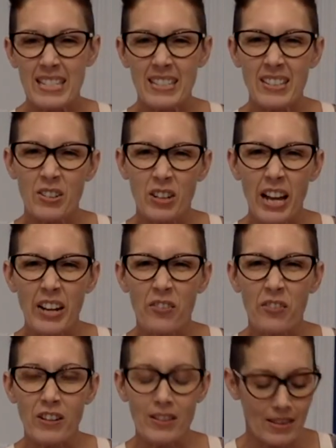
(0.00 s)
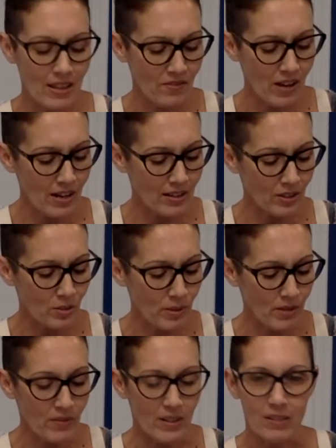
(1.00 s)
you know, kind of feel that they've got a little bit
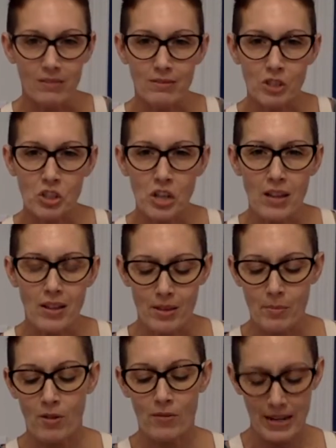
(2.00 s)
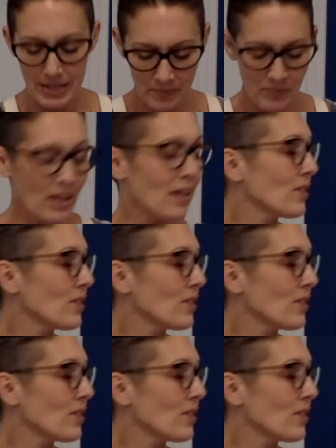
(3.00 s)
of a shell on them already.